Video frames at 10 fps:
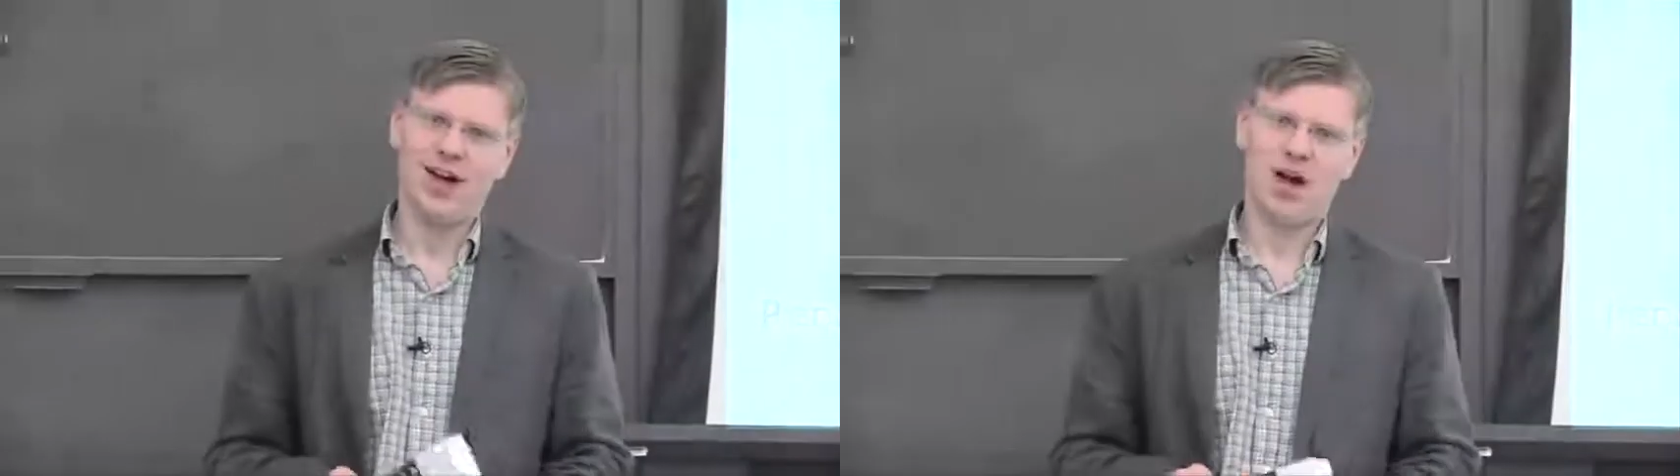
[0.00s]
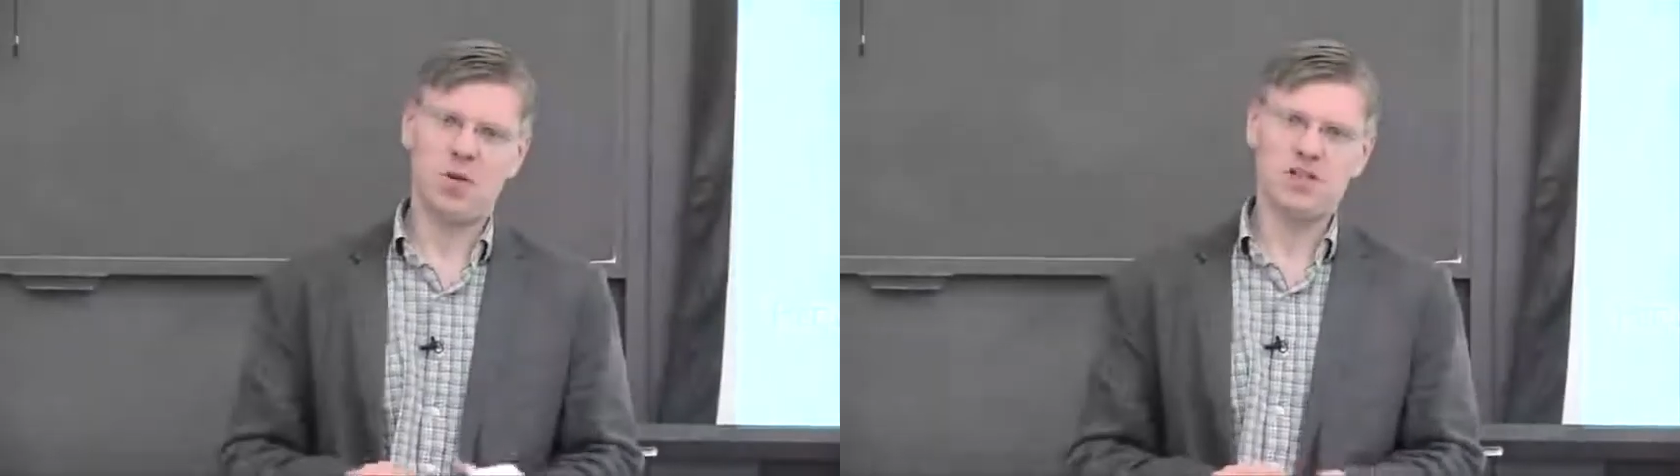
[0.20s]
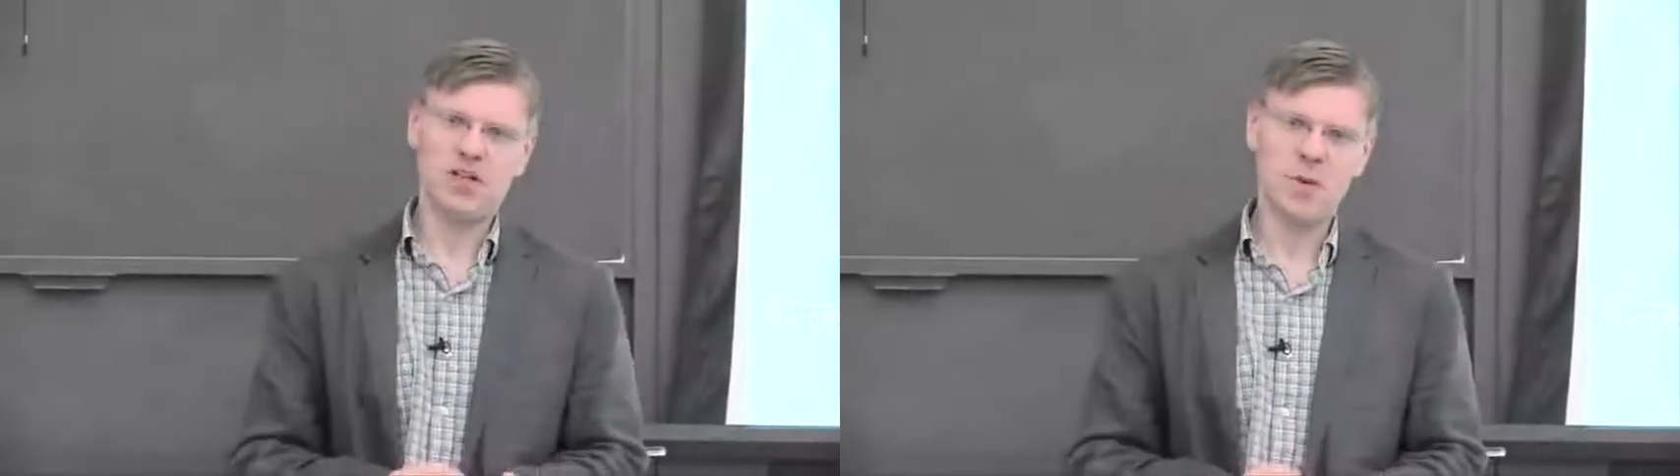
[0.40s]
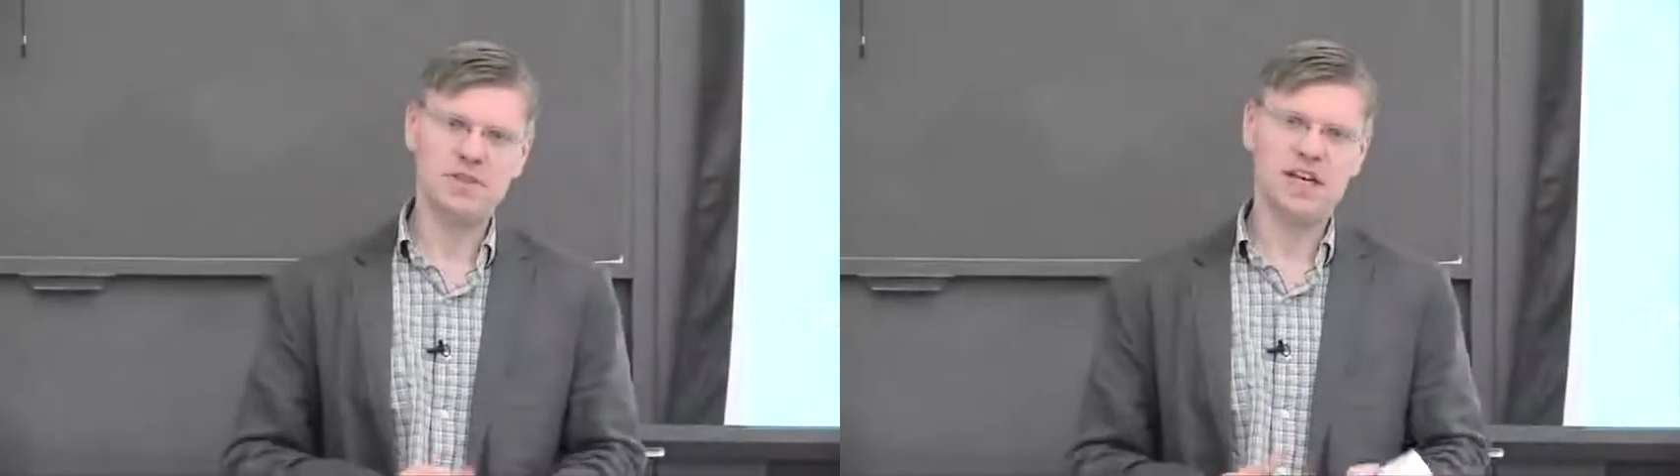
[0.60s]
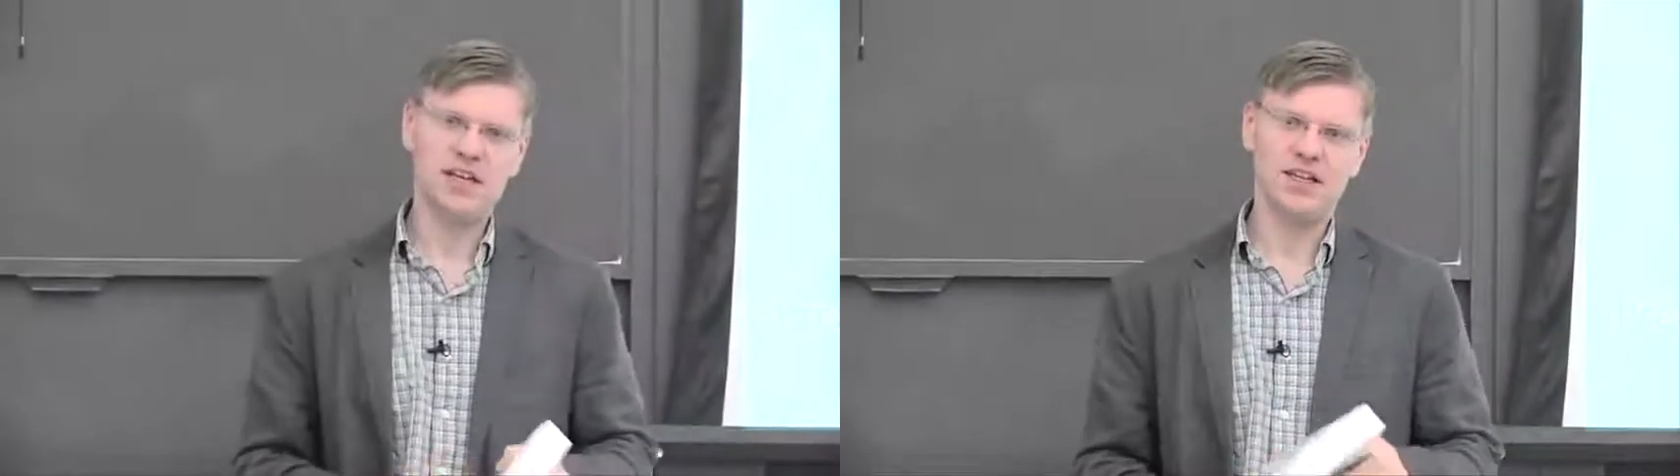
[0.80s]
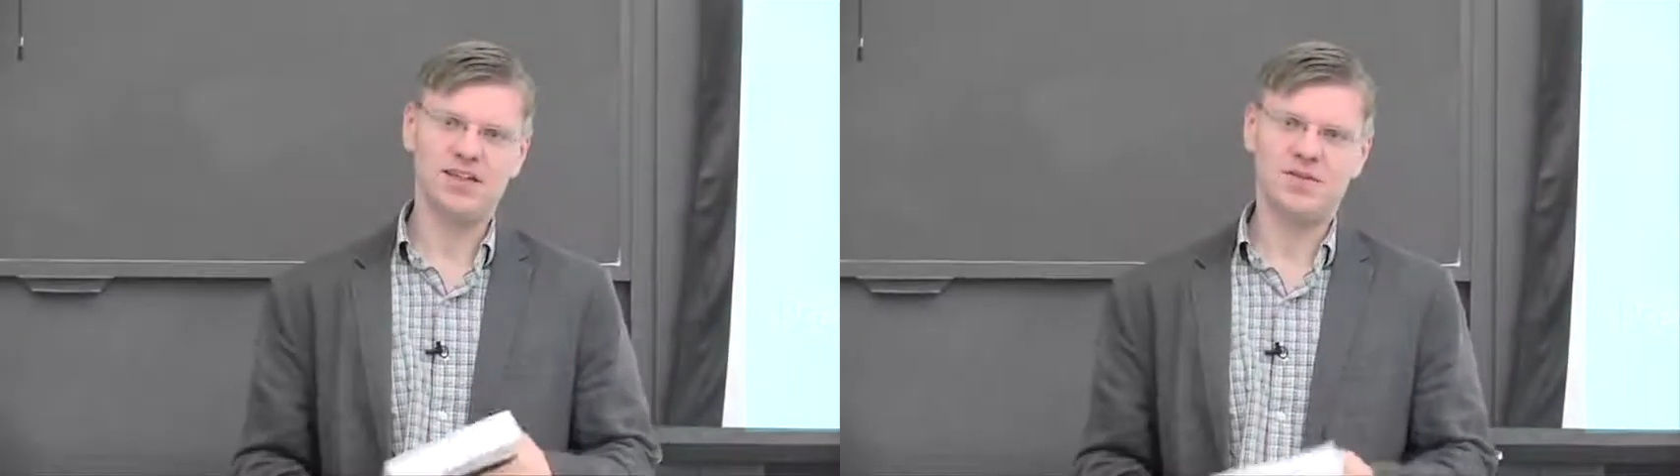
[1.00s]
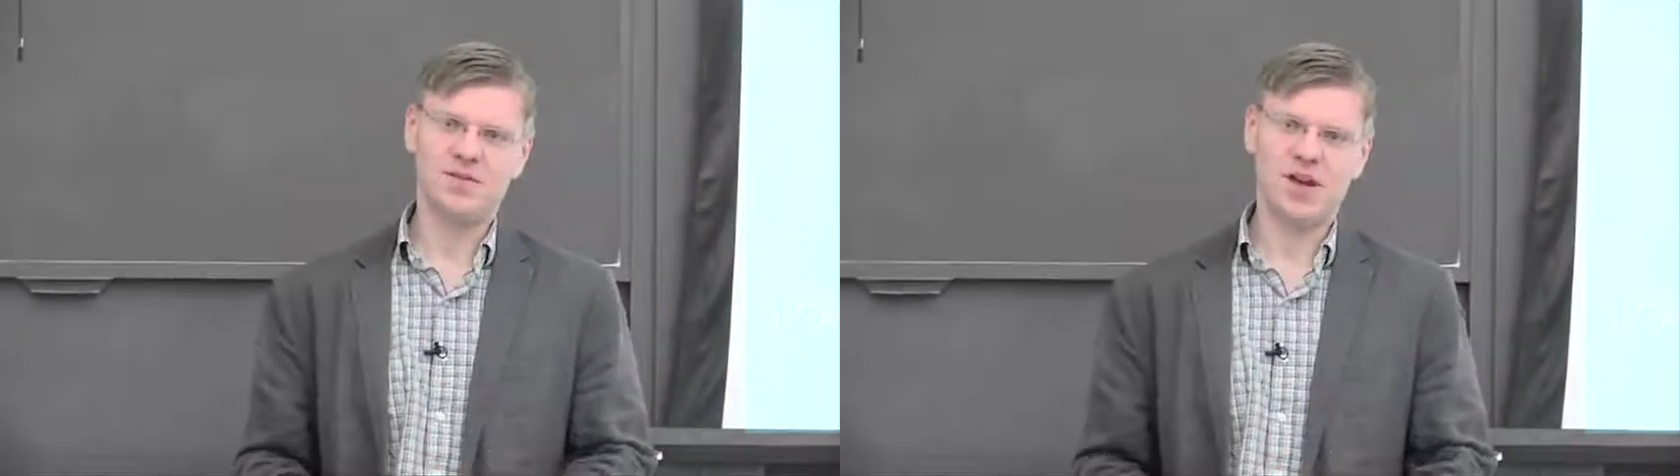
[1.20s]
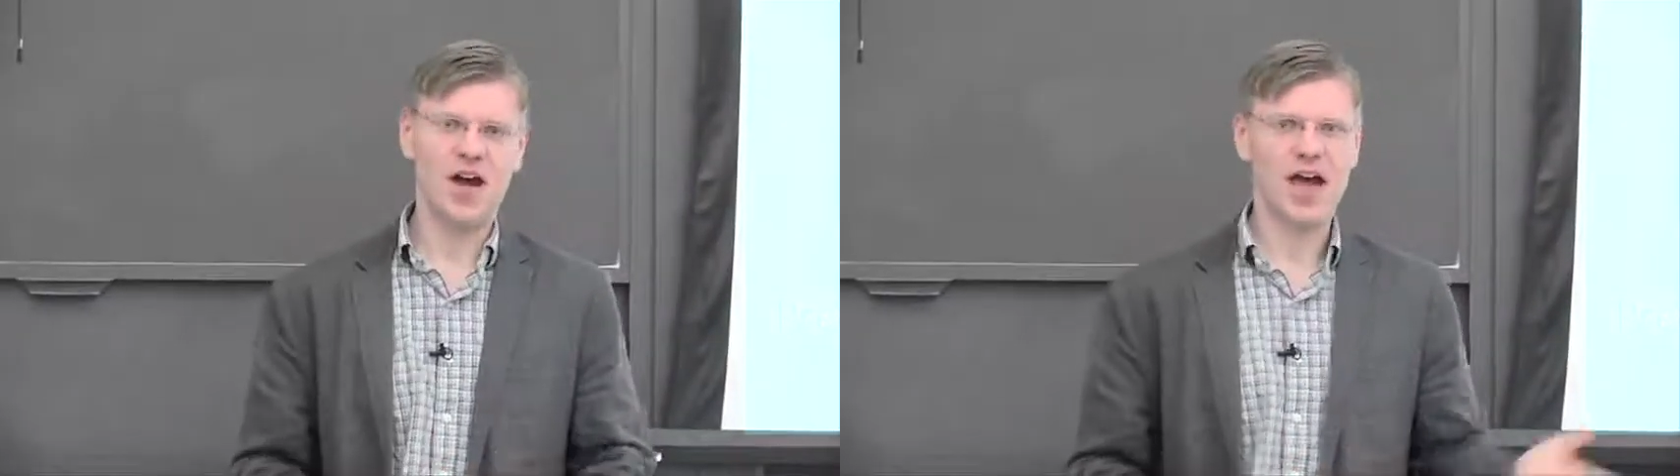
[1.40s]
It's updated
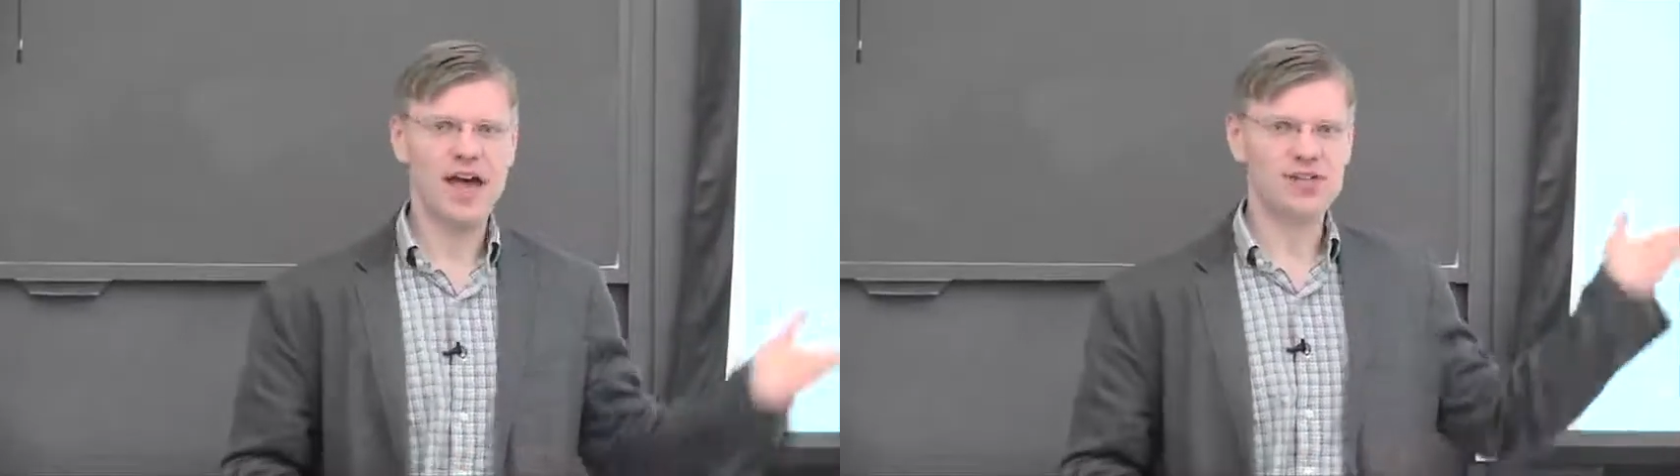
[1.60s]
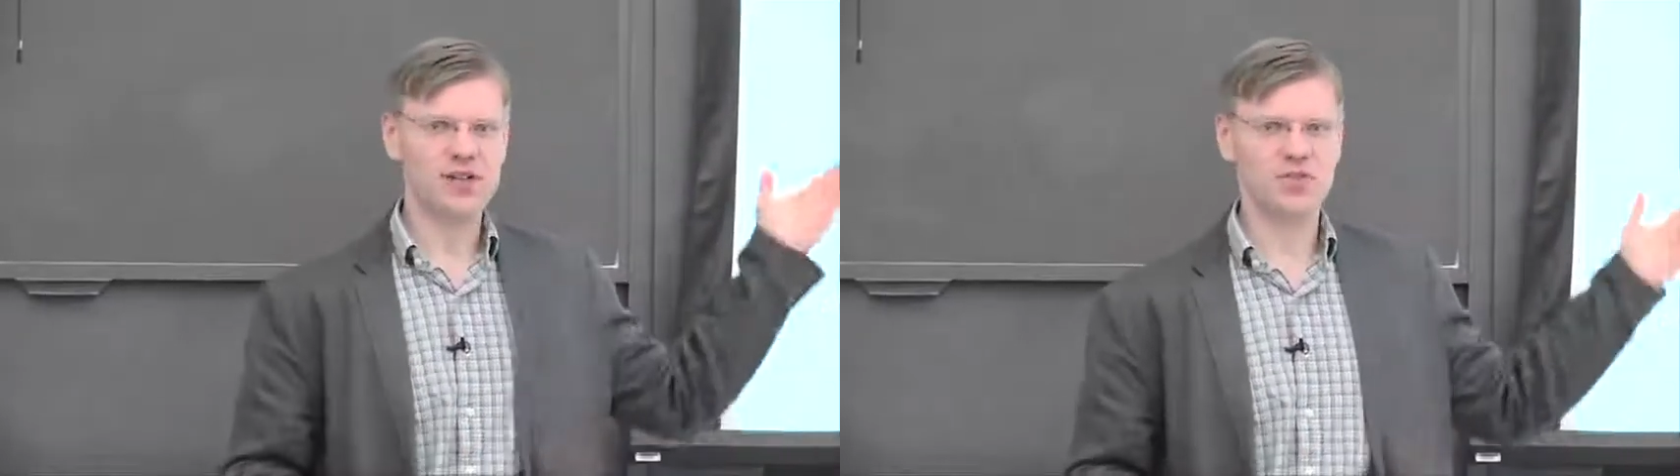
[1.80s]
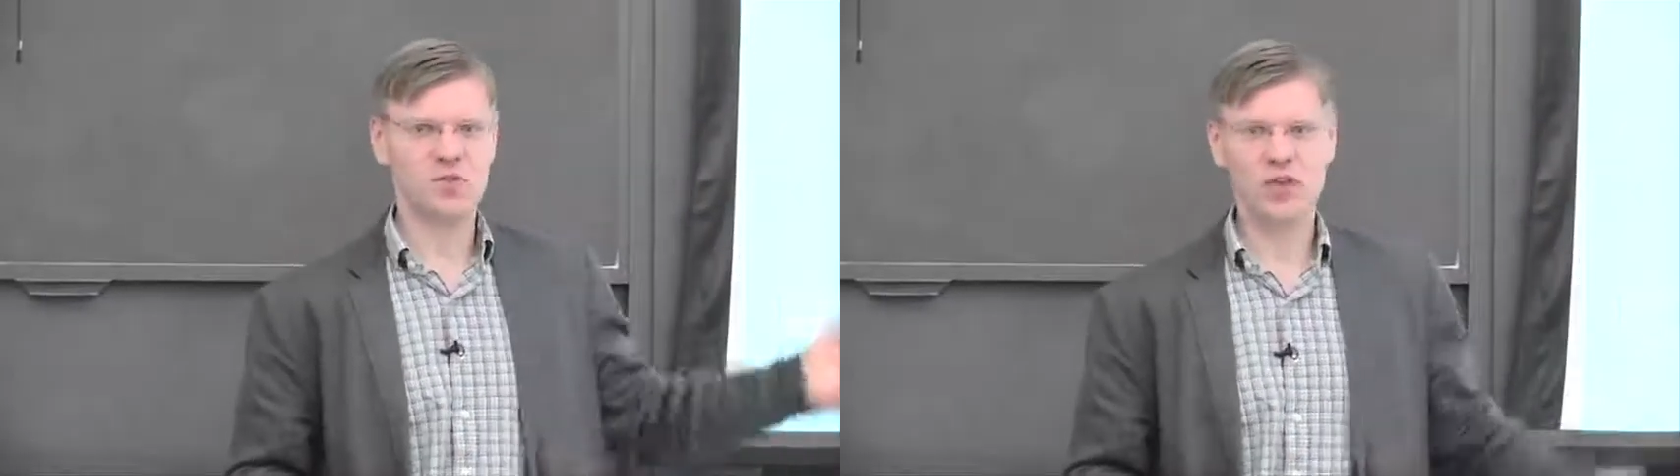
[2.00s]
as of